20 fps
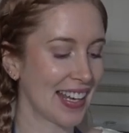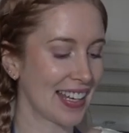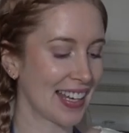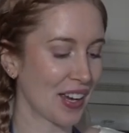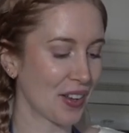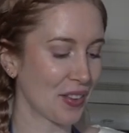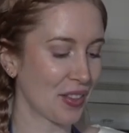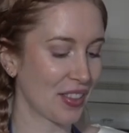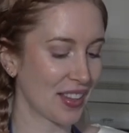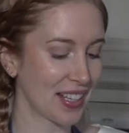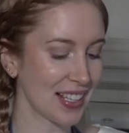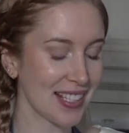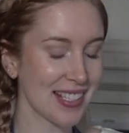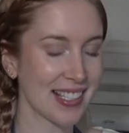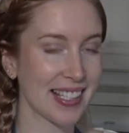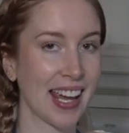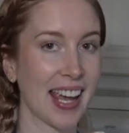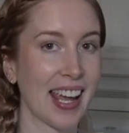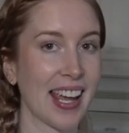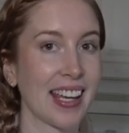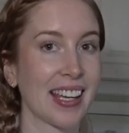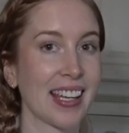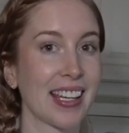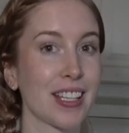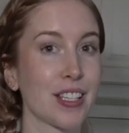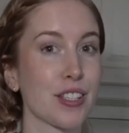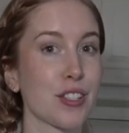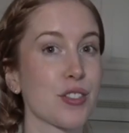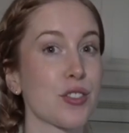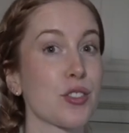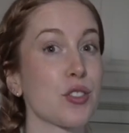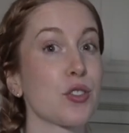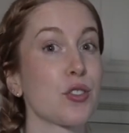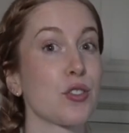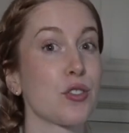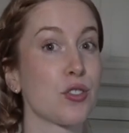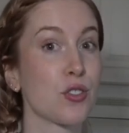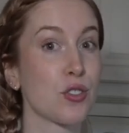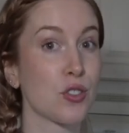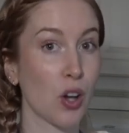Now this cake is
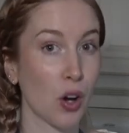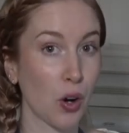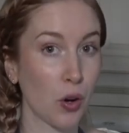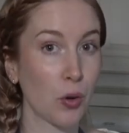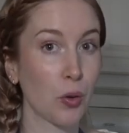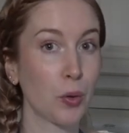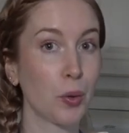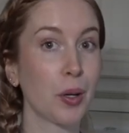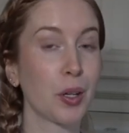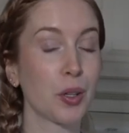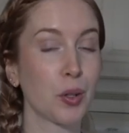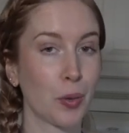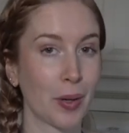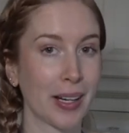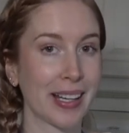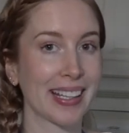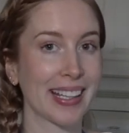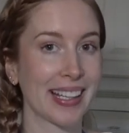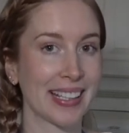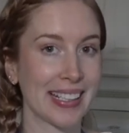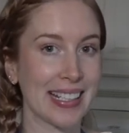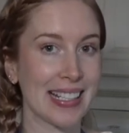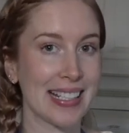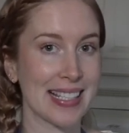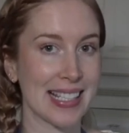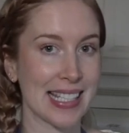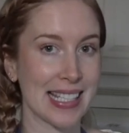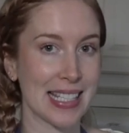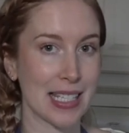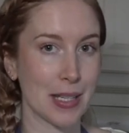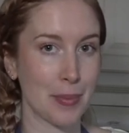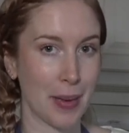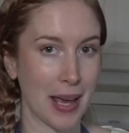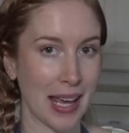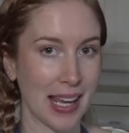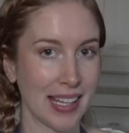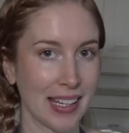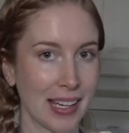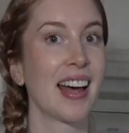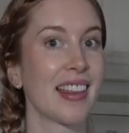so quick and easy to
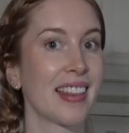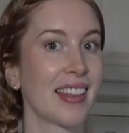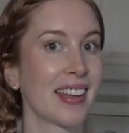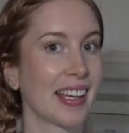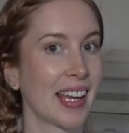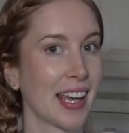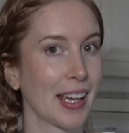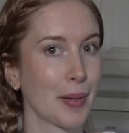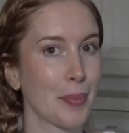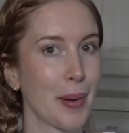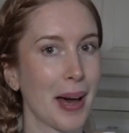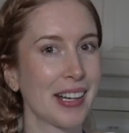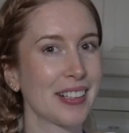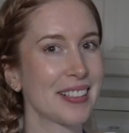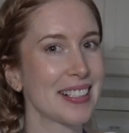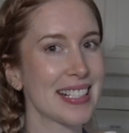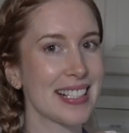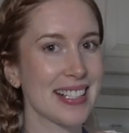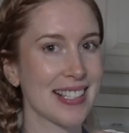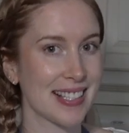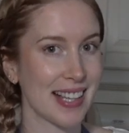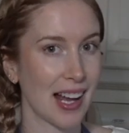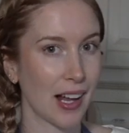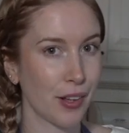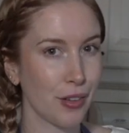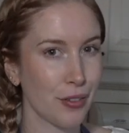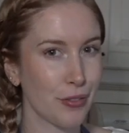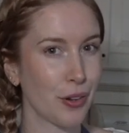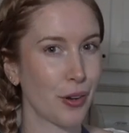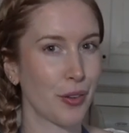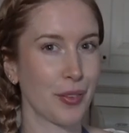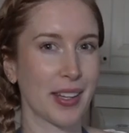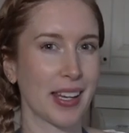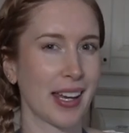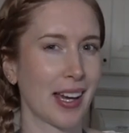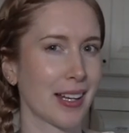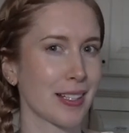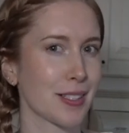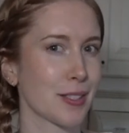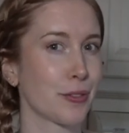make. The cake batter itself
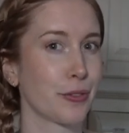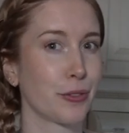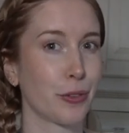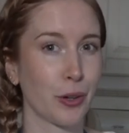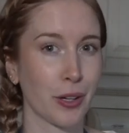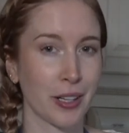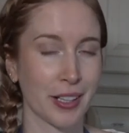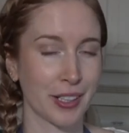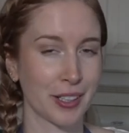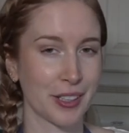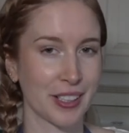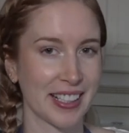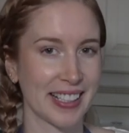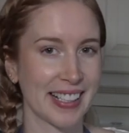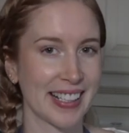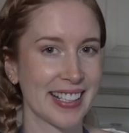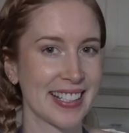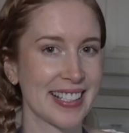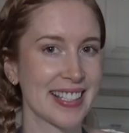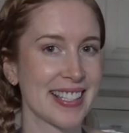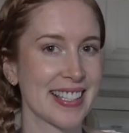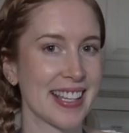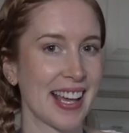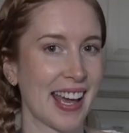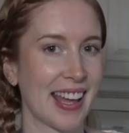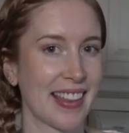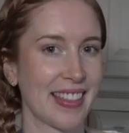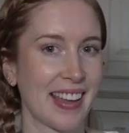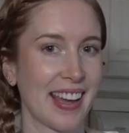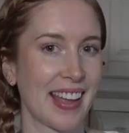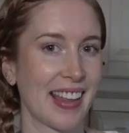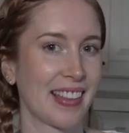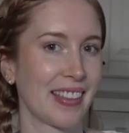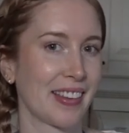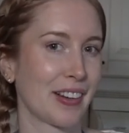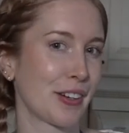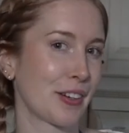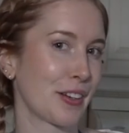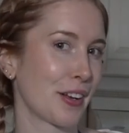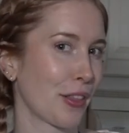only has 4 ingredients, and then
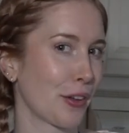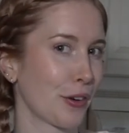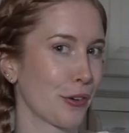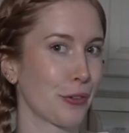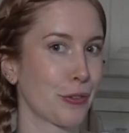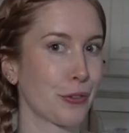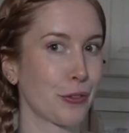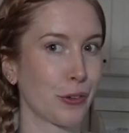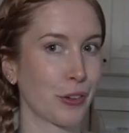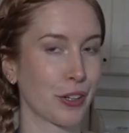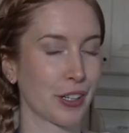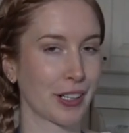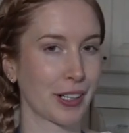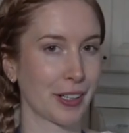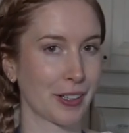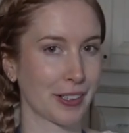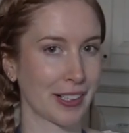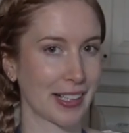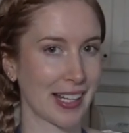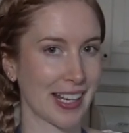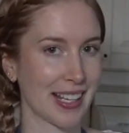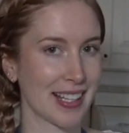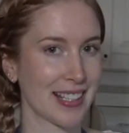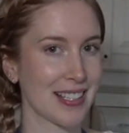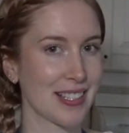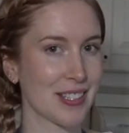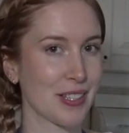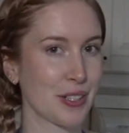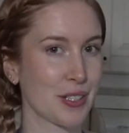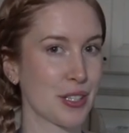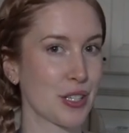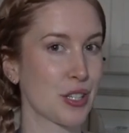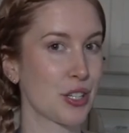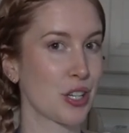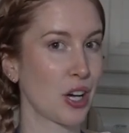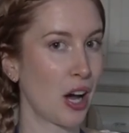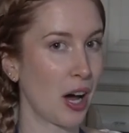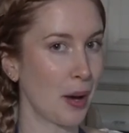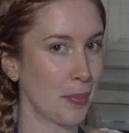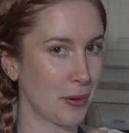there are another 4 ingredients on
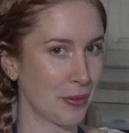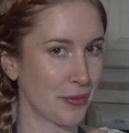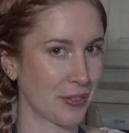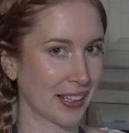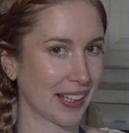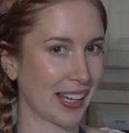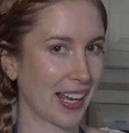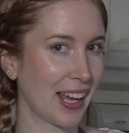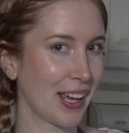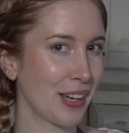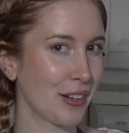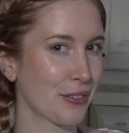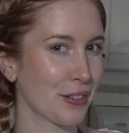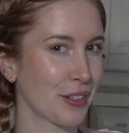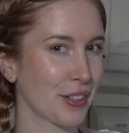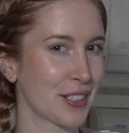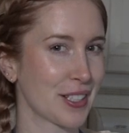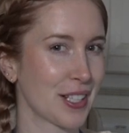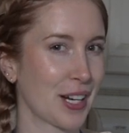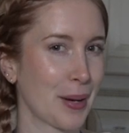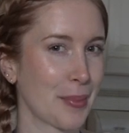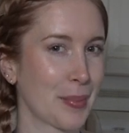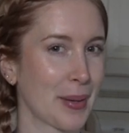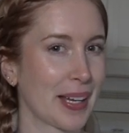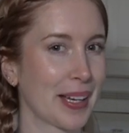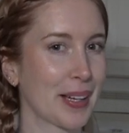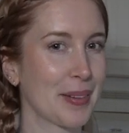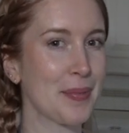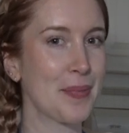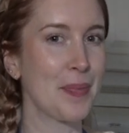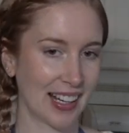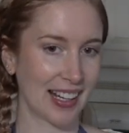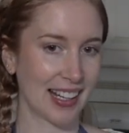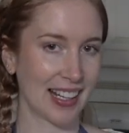top of the cake for the topping.